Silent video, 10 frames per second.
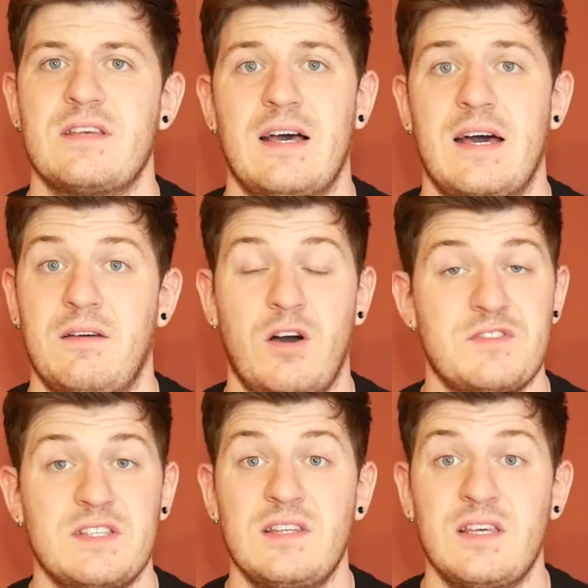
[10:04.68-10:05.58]

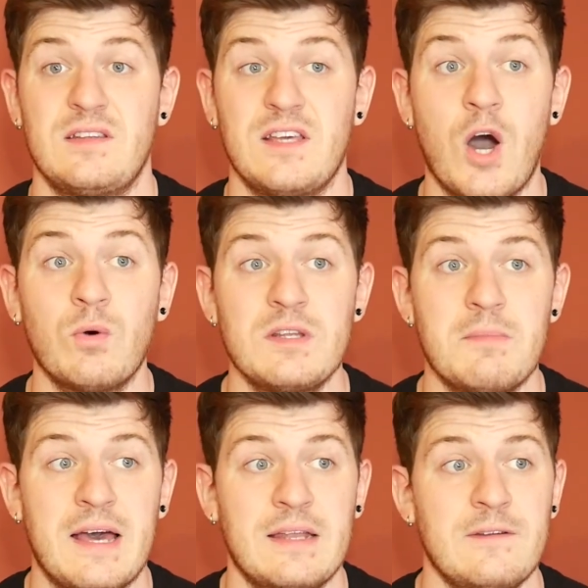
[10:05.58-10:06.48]
obviously the only
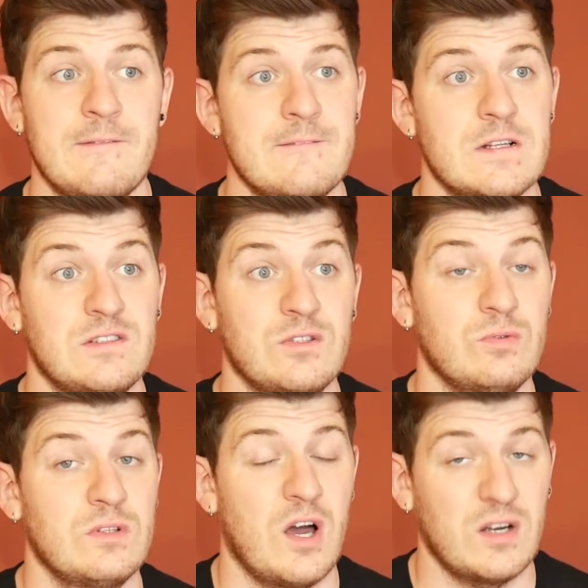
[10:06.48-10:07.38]
man to
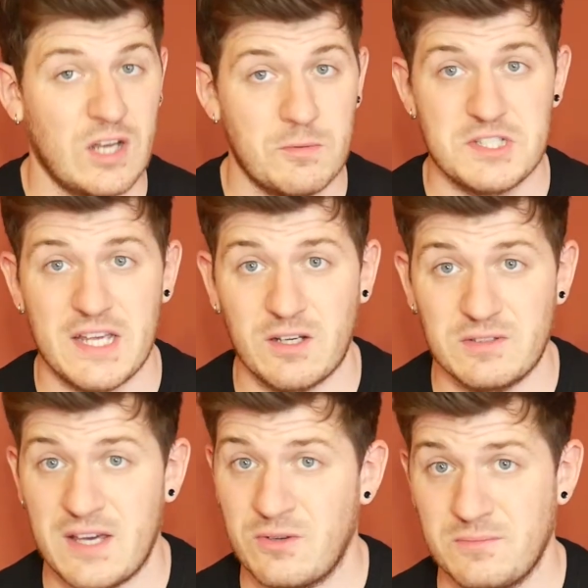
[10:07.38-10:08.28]
knock Lomachenko
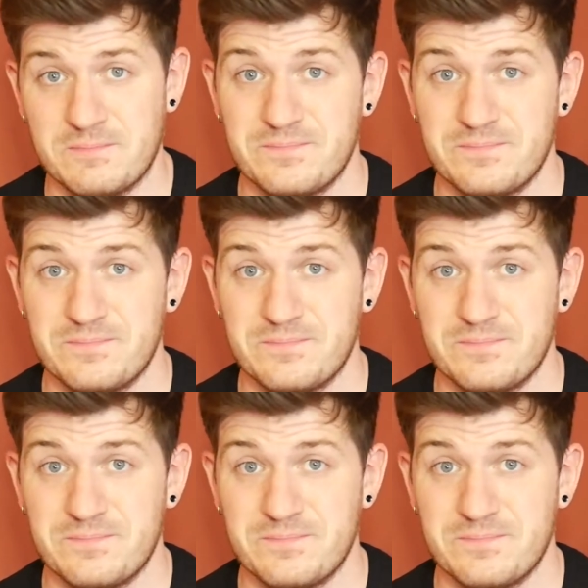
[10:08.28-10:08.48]
down,